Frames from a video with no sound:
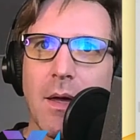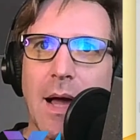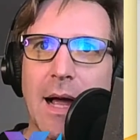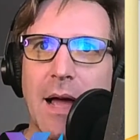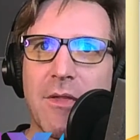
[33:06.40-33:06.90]

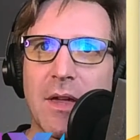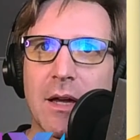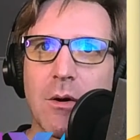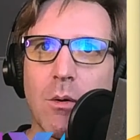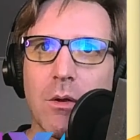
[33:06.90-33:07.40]
I think I
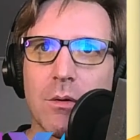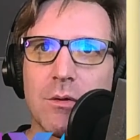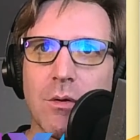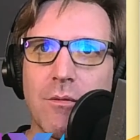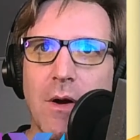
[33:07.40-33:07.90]
go a little
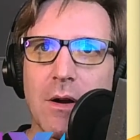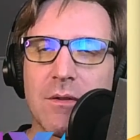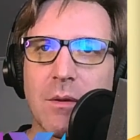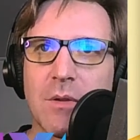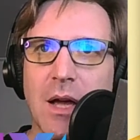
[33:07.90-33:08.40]
too far
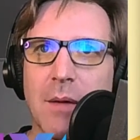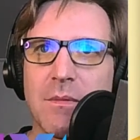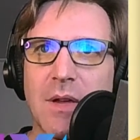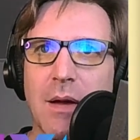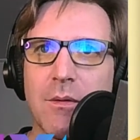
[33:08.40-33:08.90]

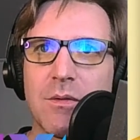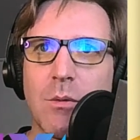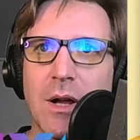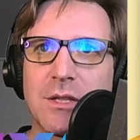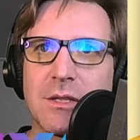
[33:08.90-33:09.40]
sometimes. I was
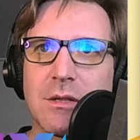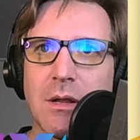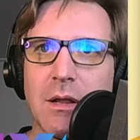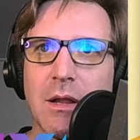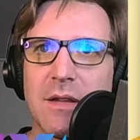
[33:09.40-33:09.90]

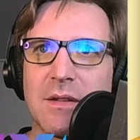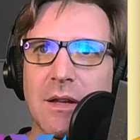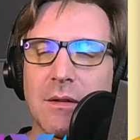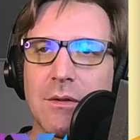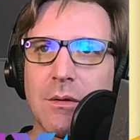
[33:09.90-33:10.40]

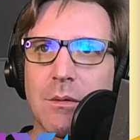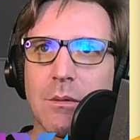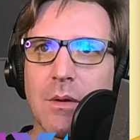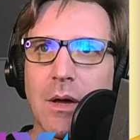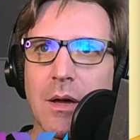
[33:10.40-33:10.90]
listening to
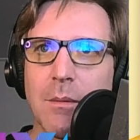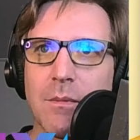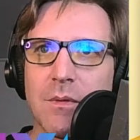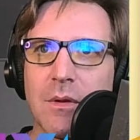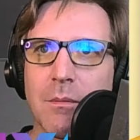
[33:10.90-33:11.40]

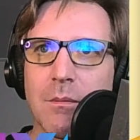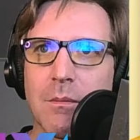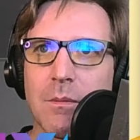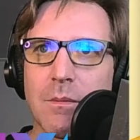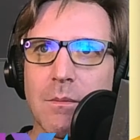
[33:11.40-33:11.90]
some
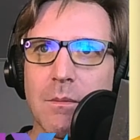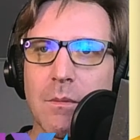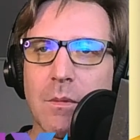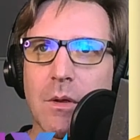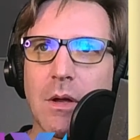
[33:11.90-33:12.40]

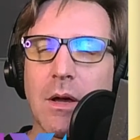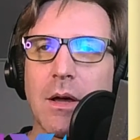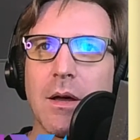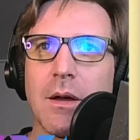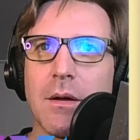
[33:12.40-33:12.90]

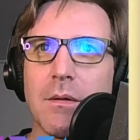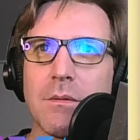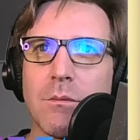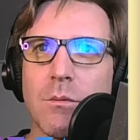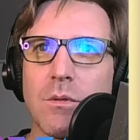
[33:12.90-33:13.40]
uh,
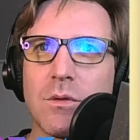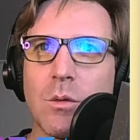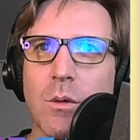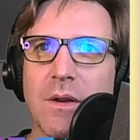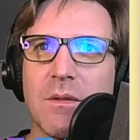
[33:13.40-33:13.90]

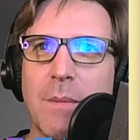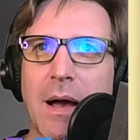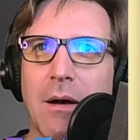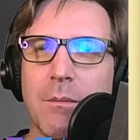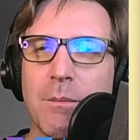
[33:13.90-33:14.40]
stories
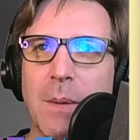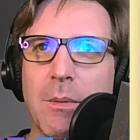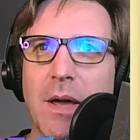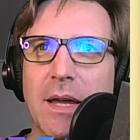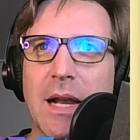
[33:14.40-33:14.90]
about
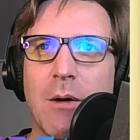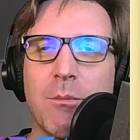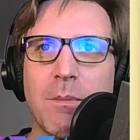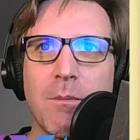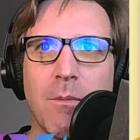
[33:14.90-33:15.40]
people hanging out
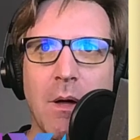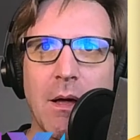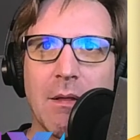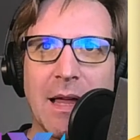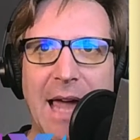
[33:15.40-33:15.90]
with
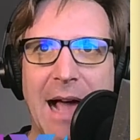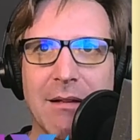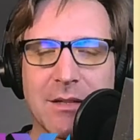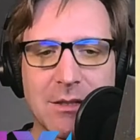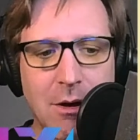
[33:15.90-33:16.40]
like
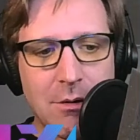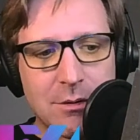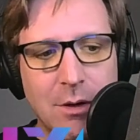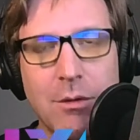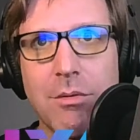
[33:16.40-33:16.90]
Alex
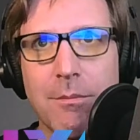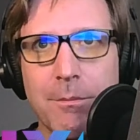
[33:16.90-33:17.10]
Toth,